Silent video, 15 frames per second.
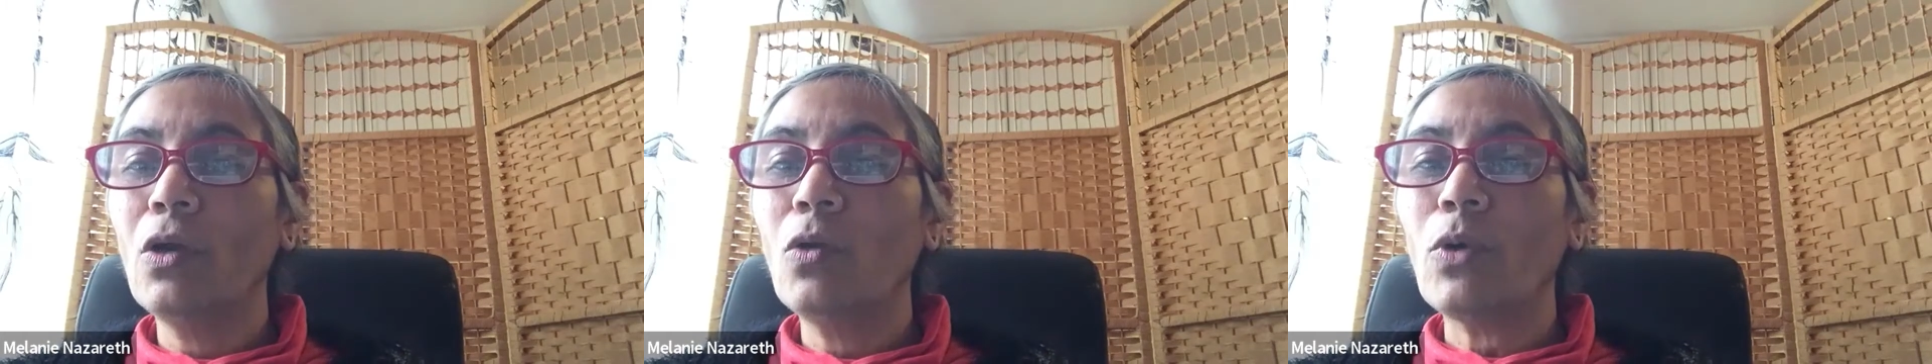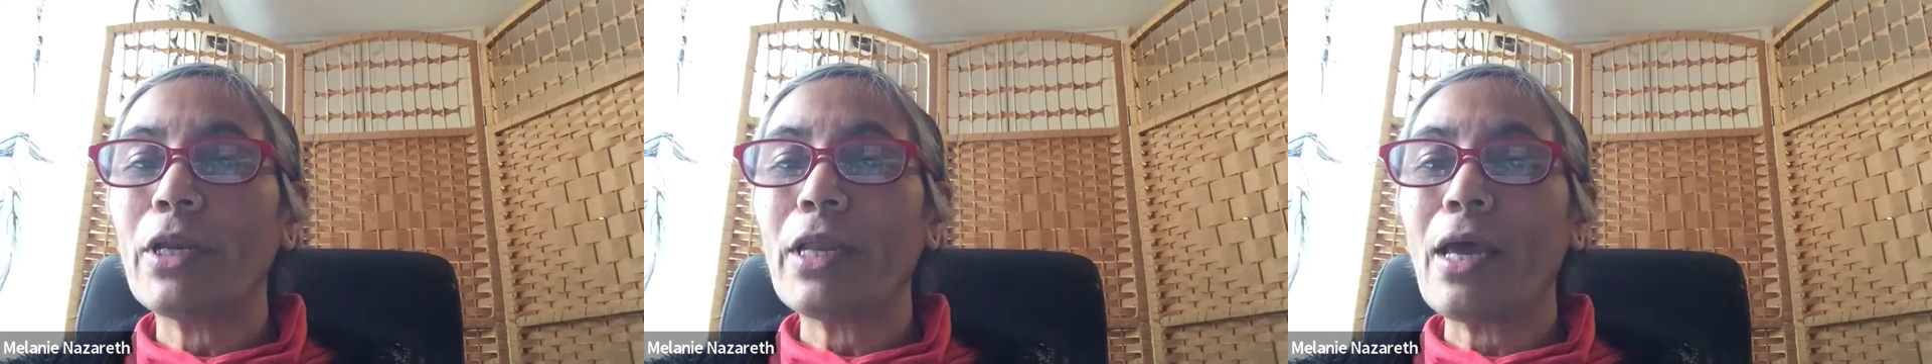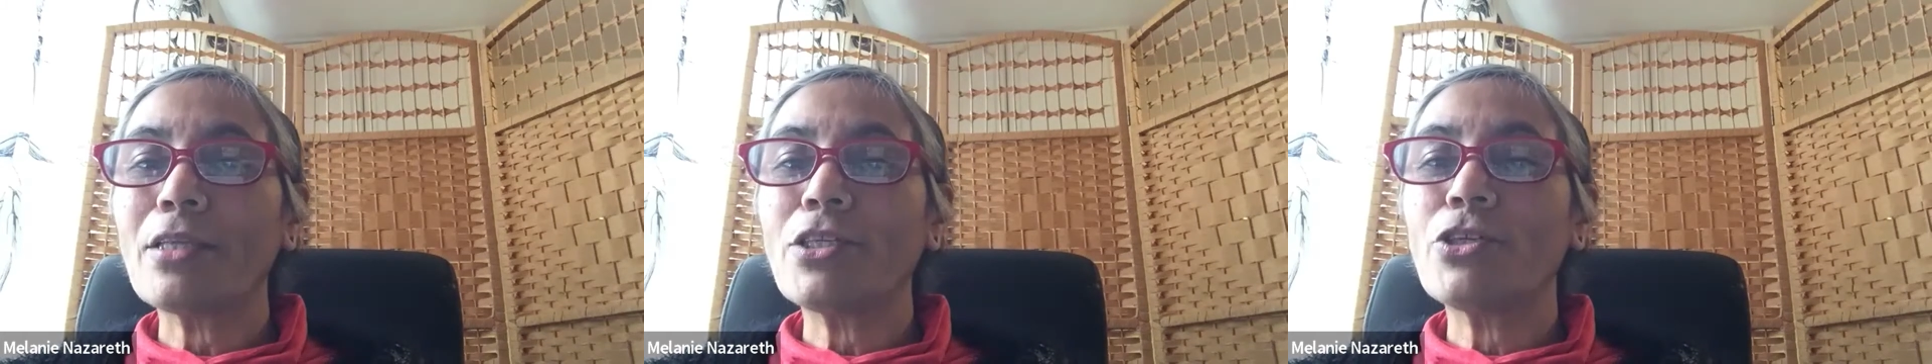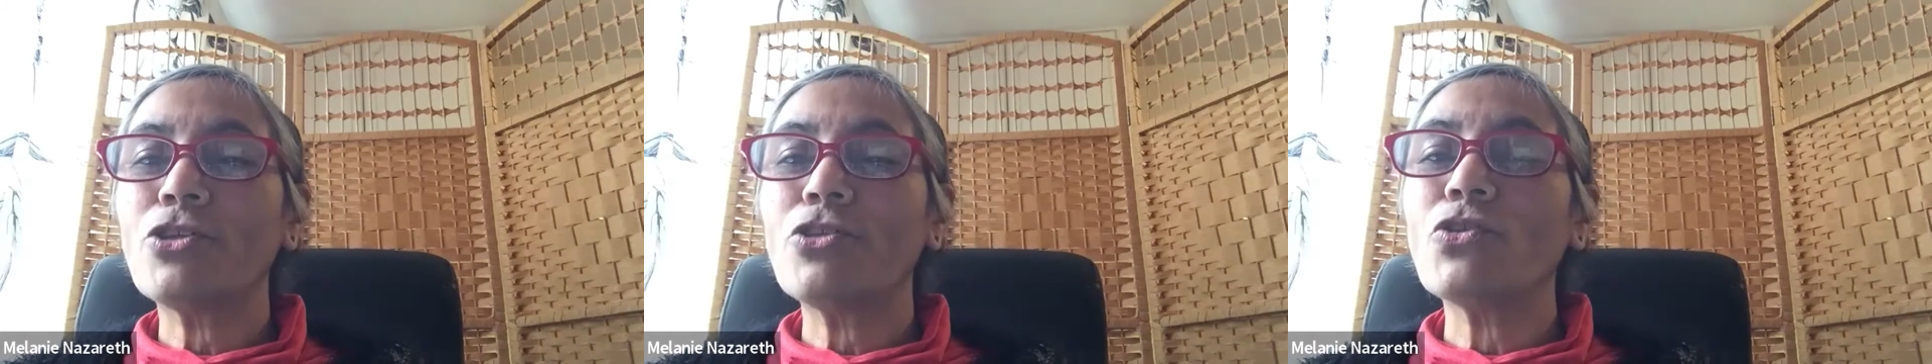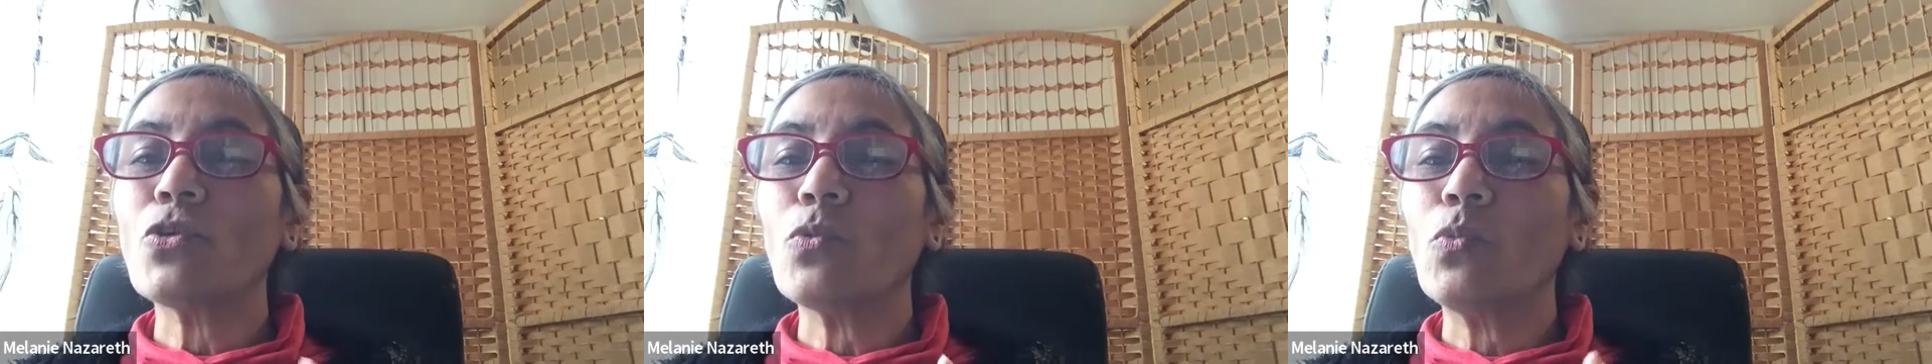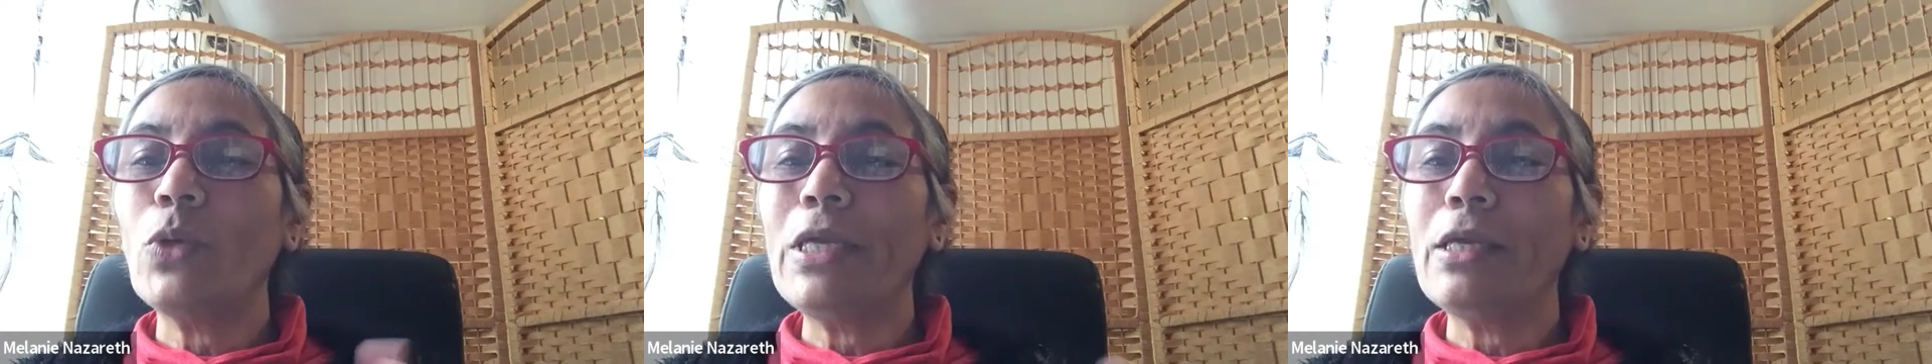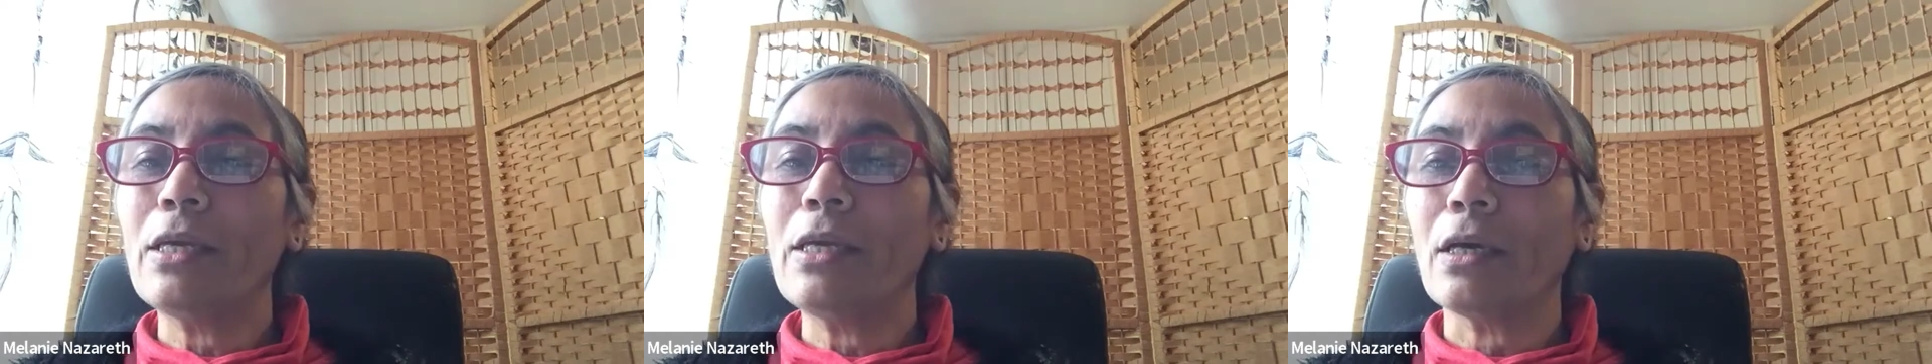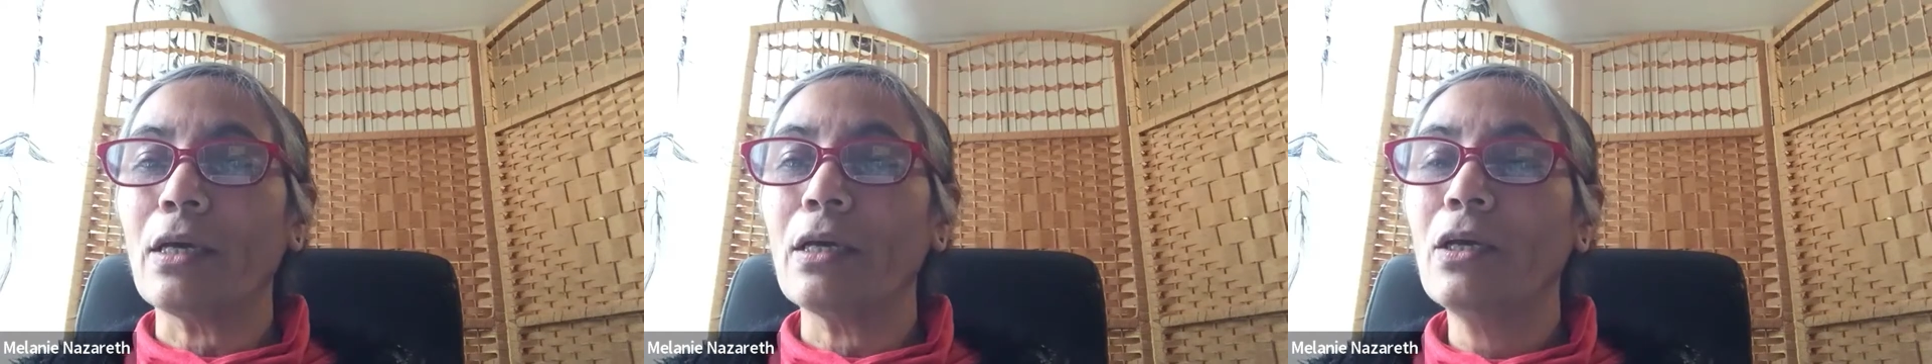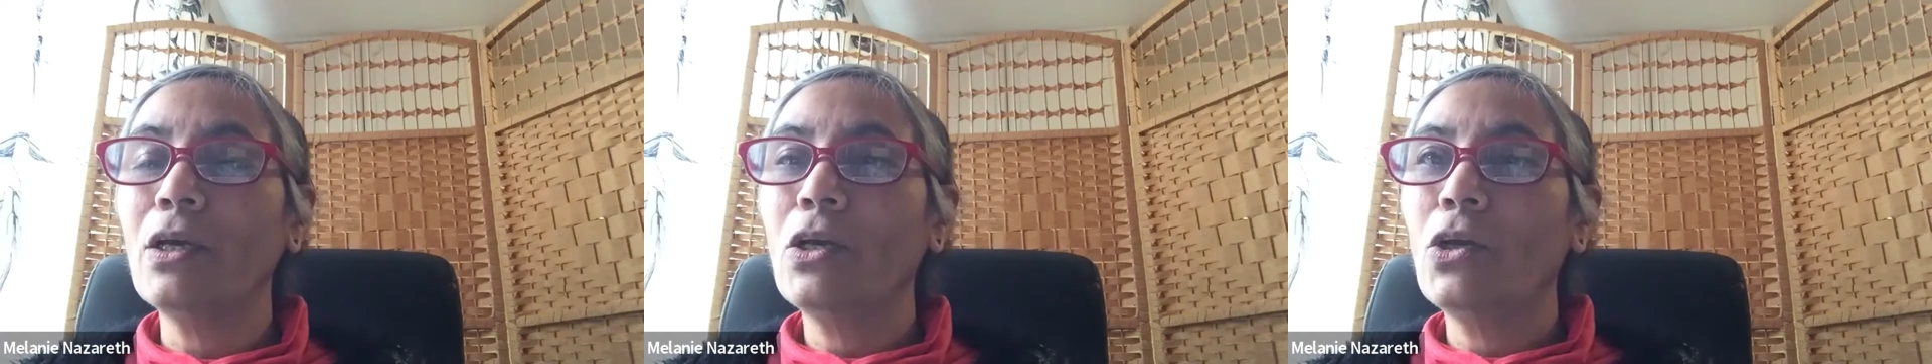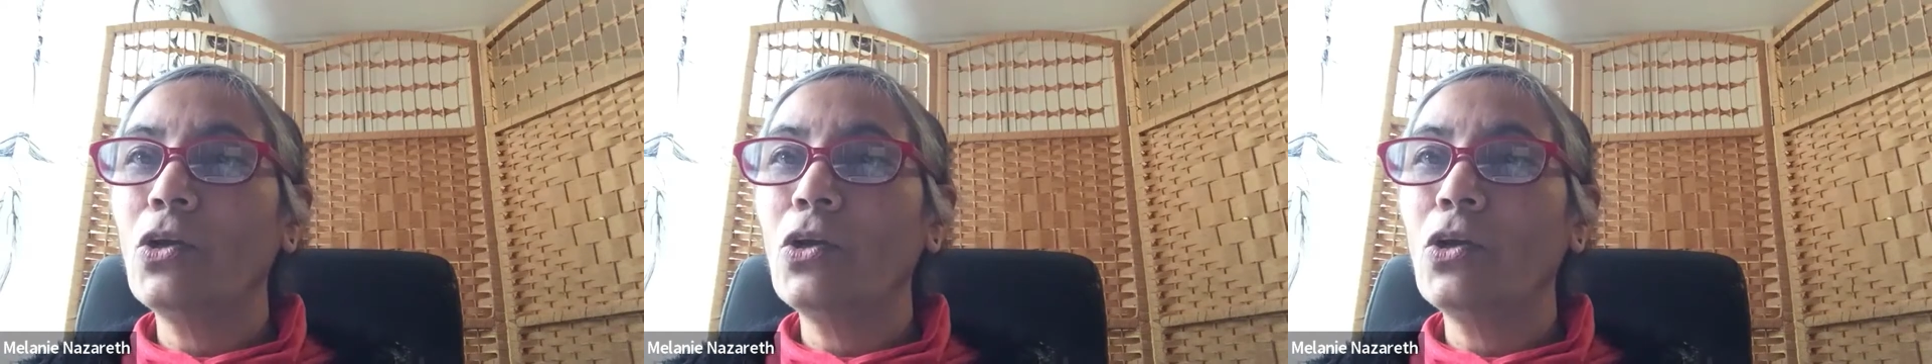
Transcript: when attitudes are weaker